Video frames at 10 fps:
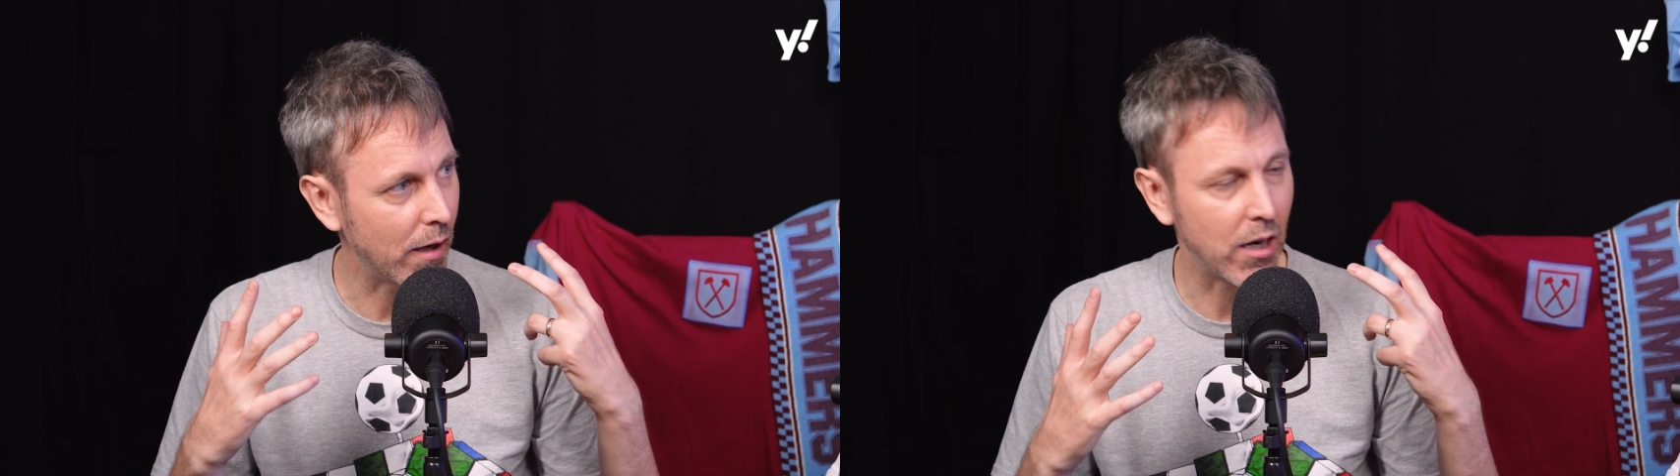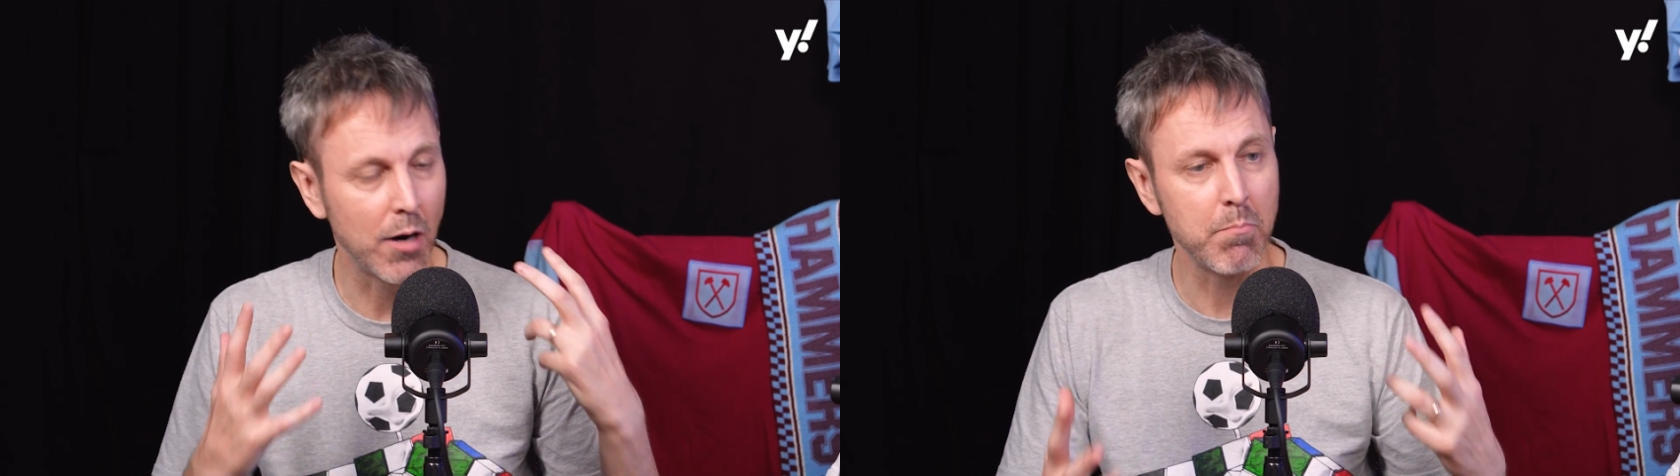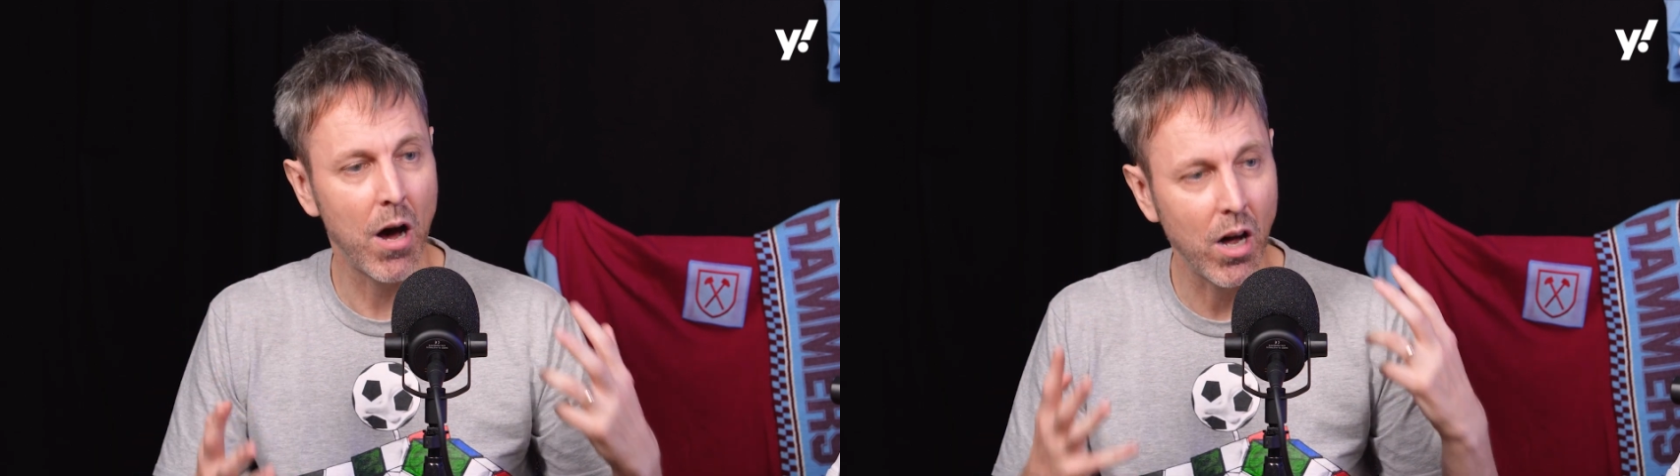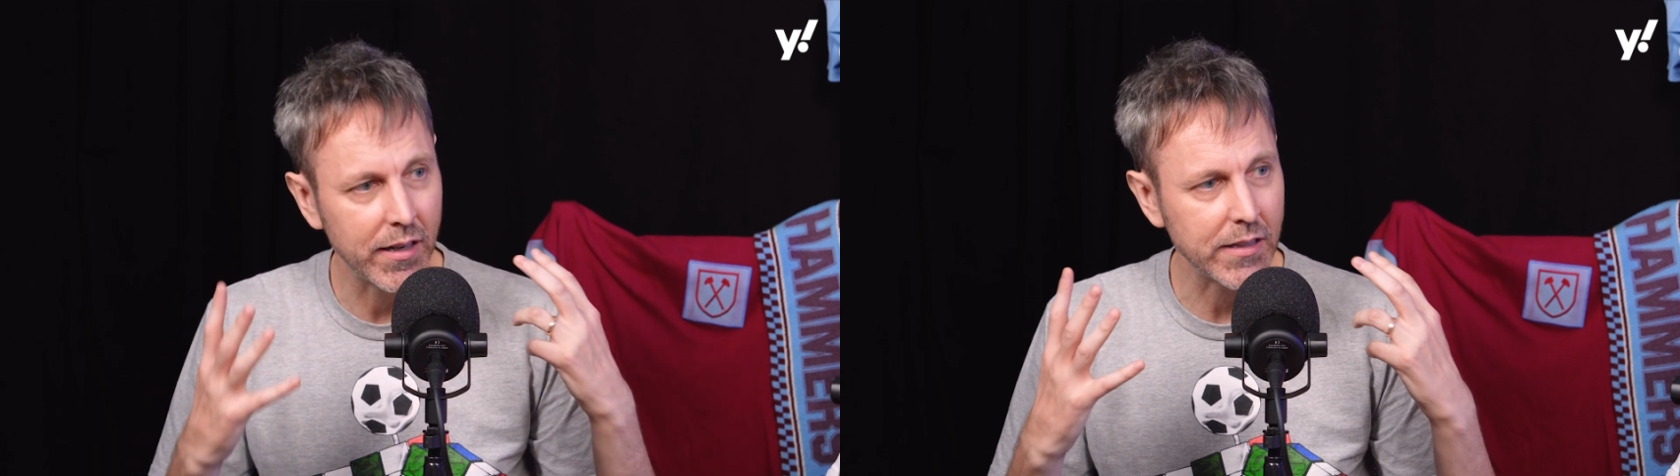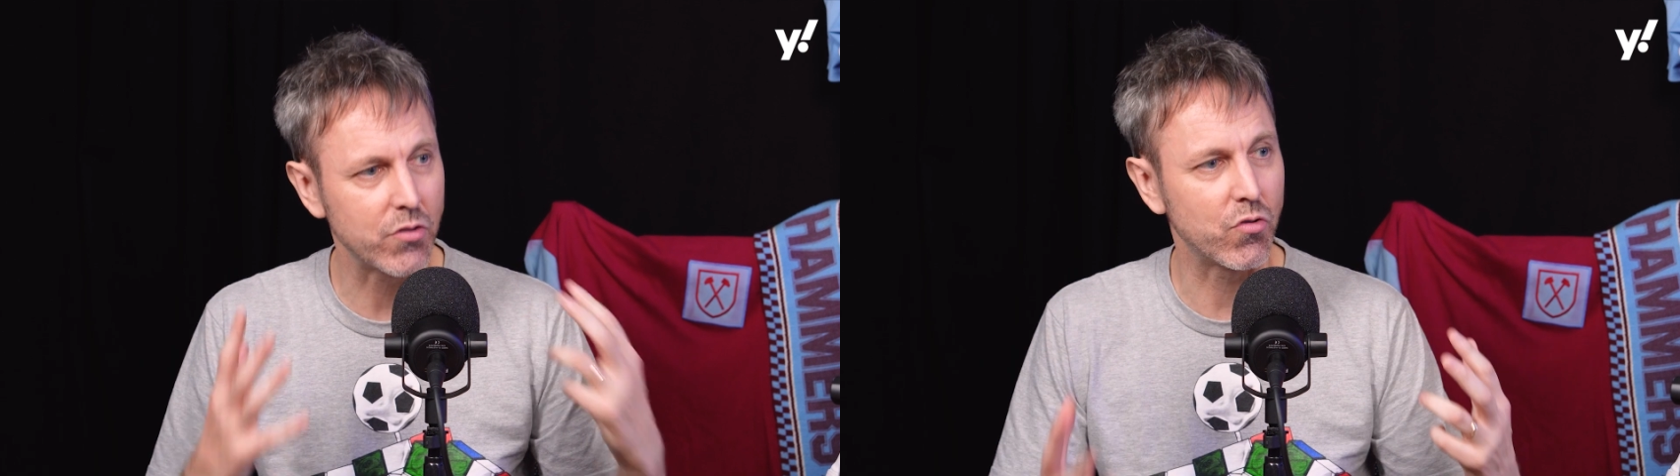
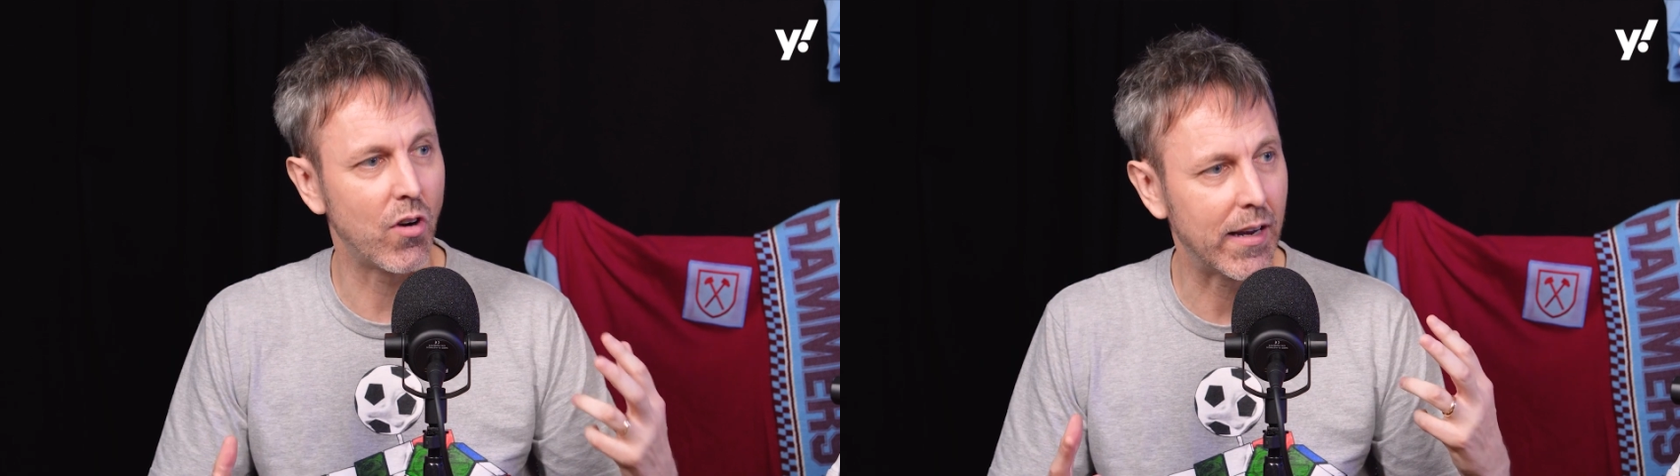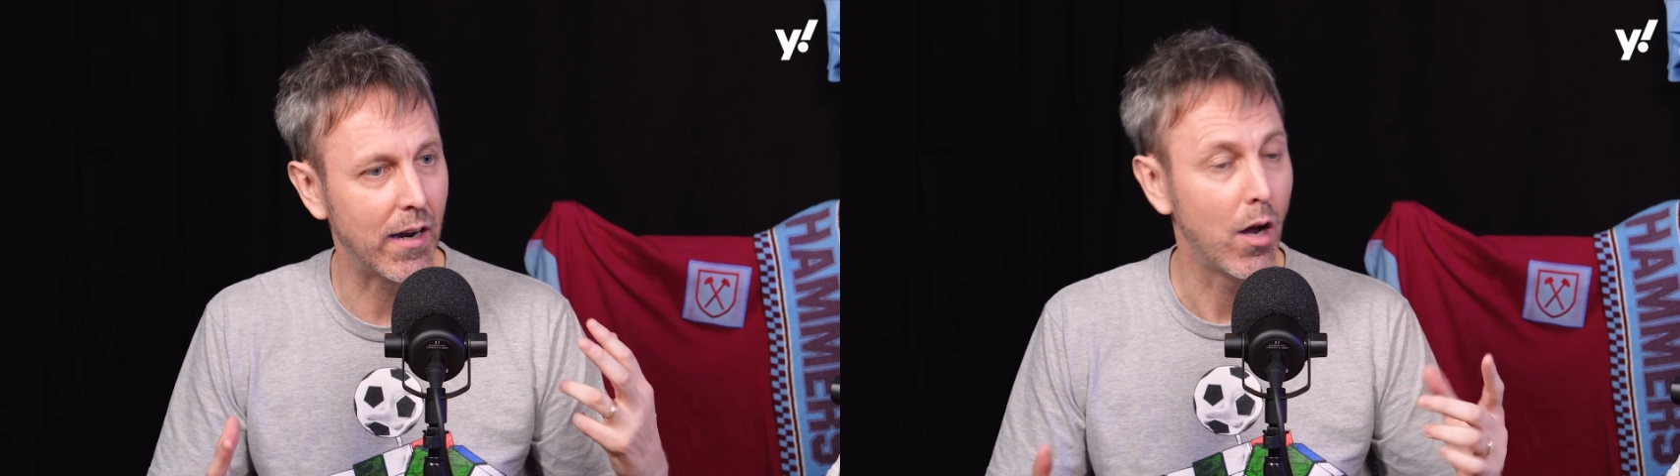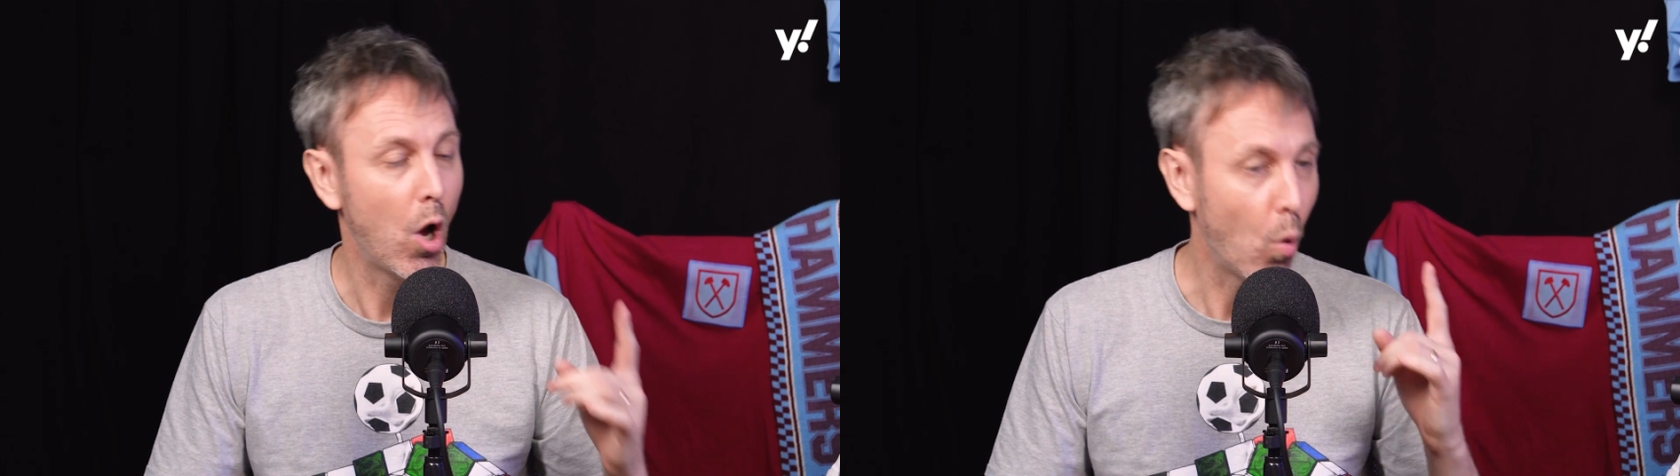commanding striker,